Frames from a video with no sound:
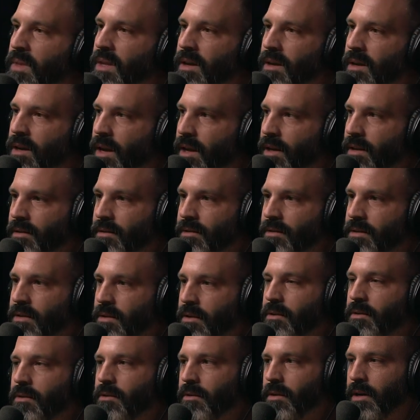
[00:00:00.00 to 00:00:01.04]
And
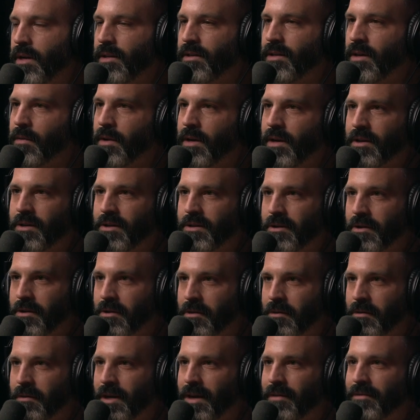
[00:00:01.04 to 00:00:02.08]
two, anytime we had a
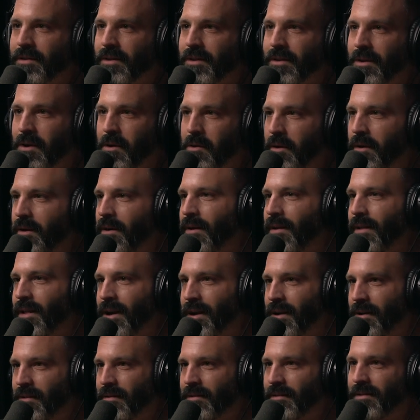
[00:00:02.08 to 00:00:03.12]
shoot, we'd have to load it all
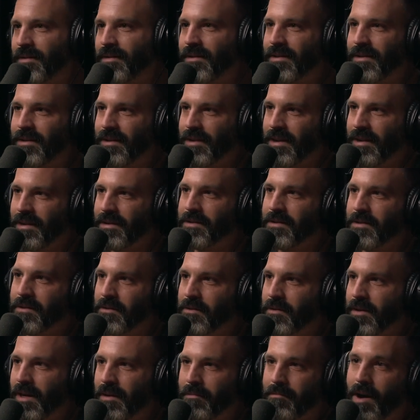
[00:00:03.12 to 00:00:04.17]
out
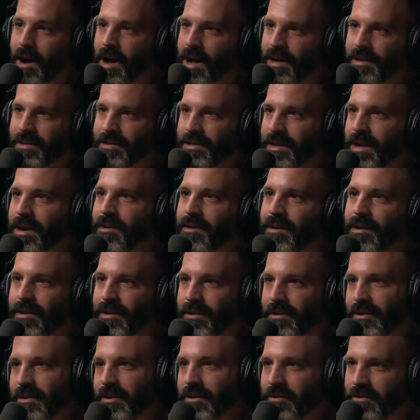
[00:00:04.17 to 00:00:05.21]
into like my Xterra
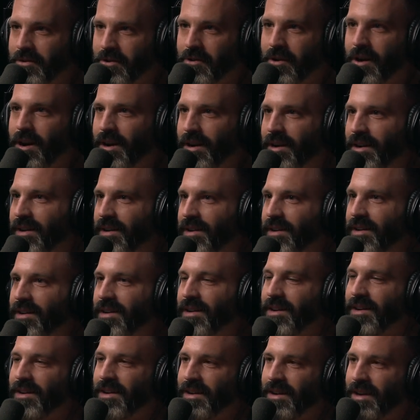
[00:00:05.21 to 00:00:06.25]
or your truck
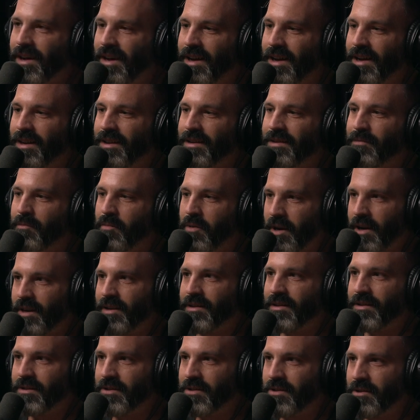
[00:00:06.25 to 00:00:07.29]
and bring it
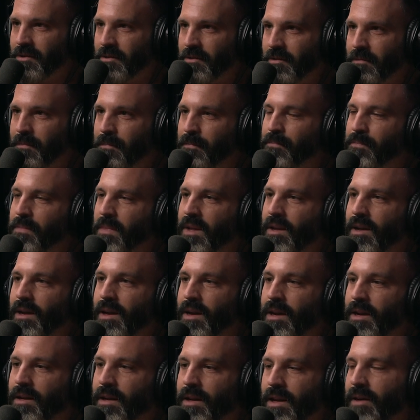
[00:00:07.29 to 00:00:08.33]
to the shoot.
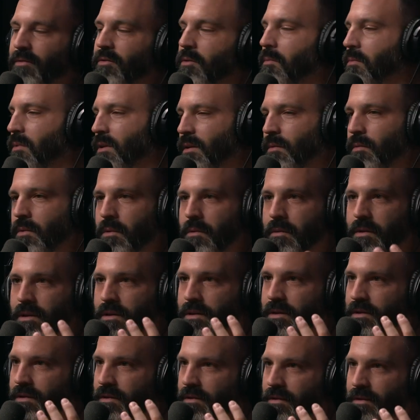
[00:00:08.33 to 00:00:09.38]
And inevitably, we
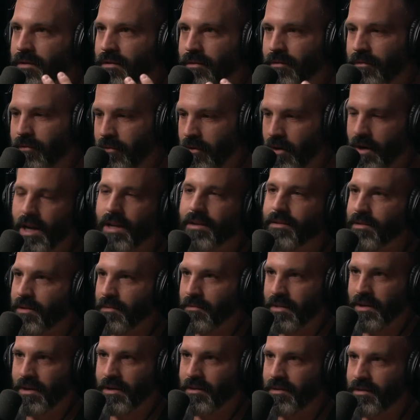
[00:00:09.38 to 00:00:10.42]
would forget
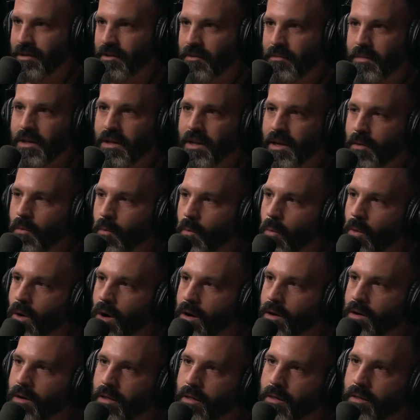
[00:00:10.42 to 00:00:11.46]
something. There'd be like
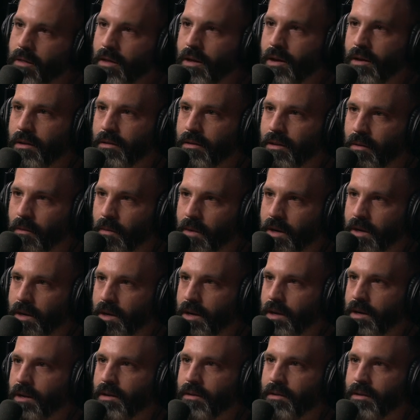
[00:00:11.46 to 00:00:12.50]
one thing that we
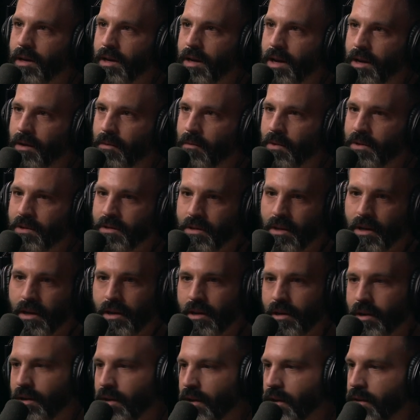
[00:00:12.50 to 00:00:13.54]
needed that was
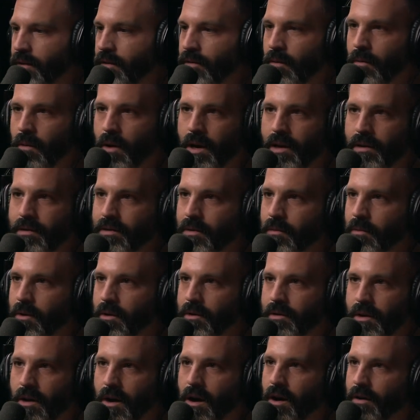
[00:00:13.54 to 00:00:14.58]
like hidden away somewhere
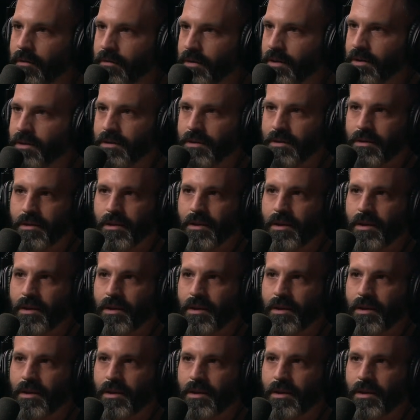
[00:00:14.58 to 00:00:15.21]
at the office